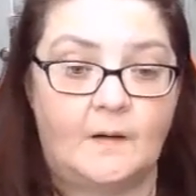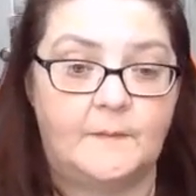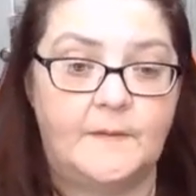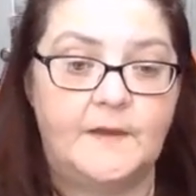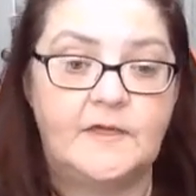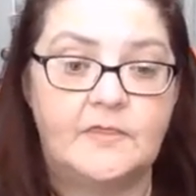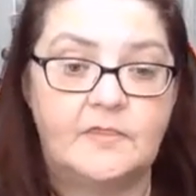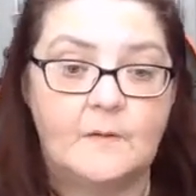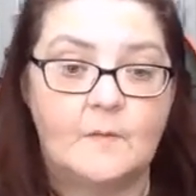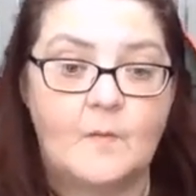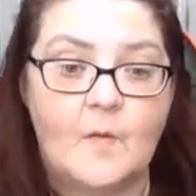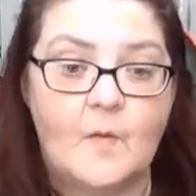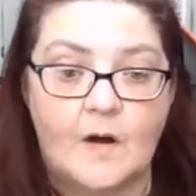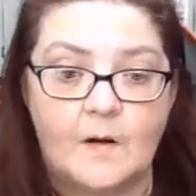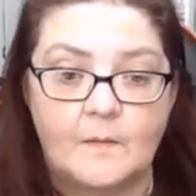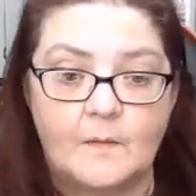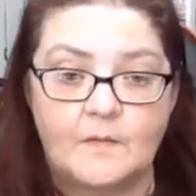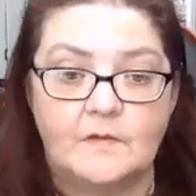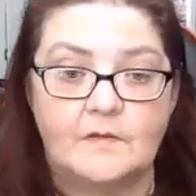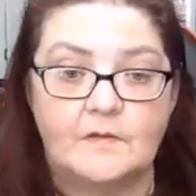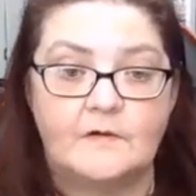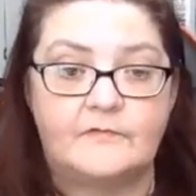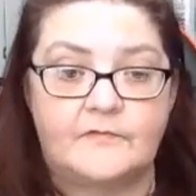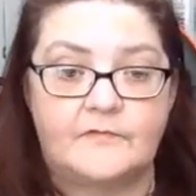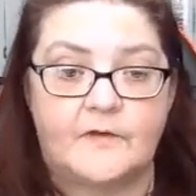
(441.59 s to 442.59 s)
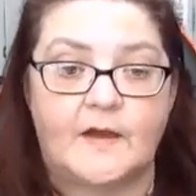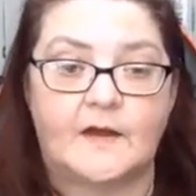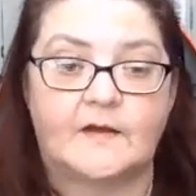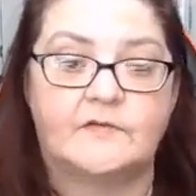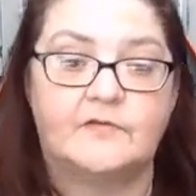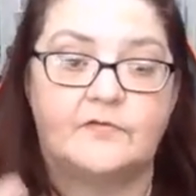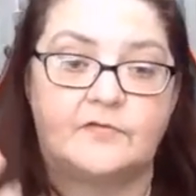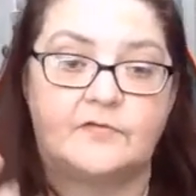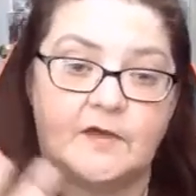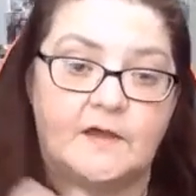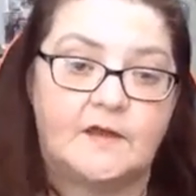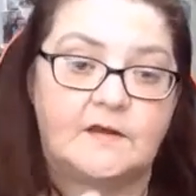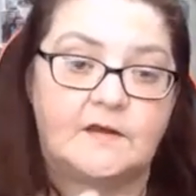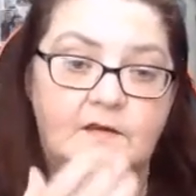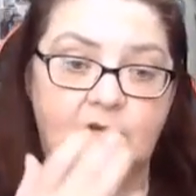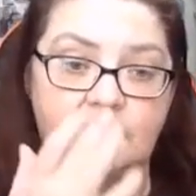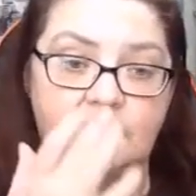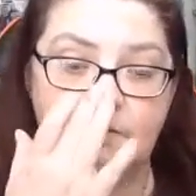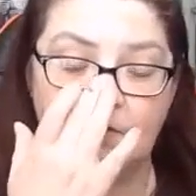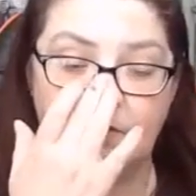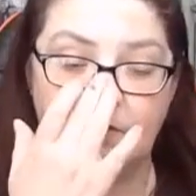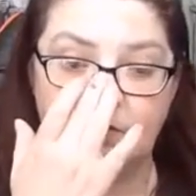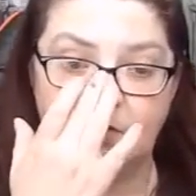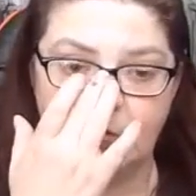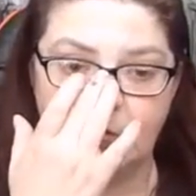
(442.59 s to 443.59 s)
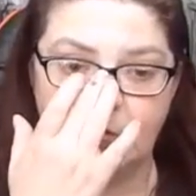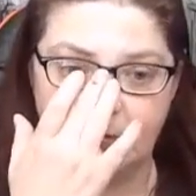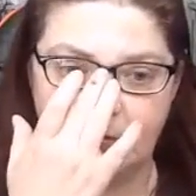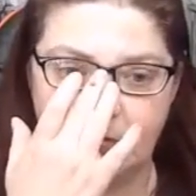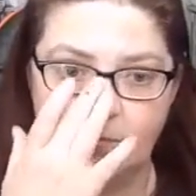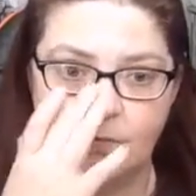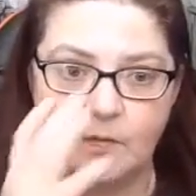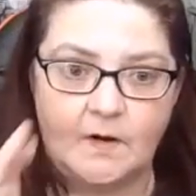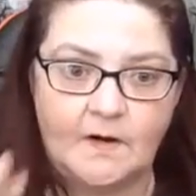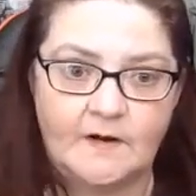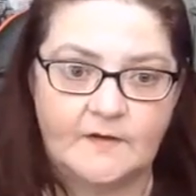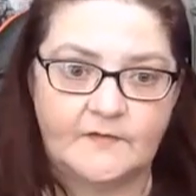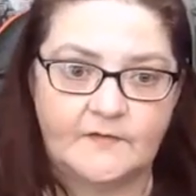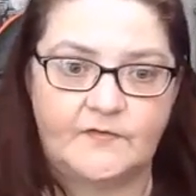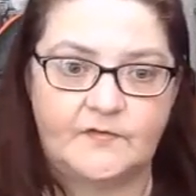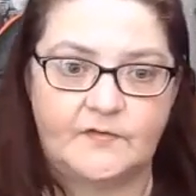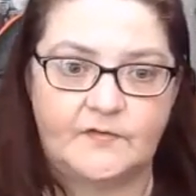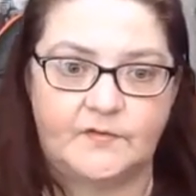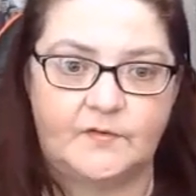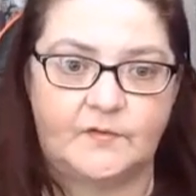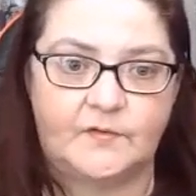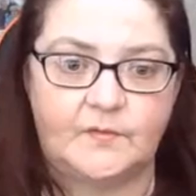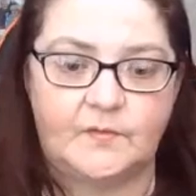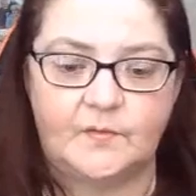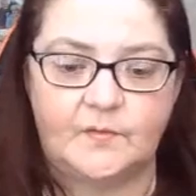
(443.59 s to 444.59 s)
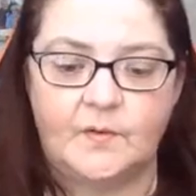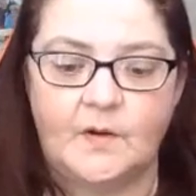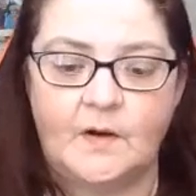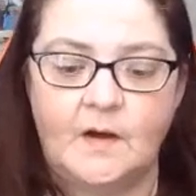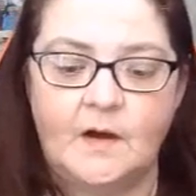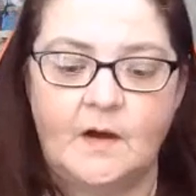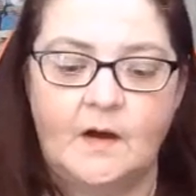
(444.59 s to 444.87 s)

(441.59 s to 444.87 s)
in the marble effect, then you would want to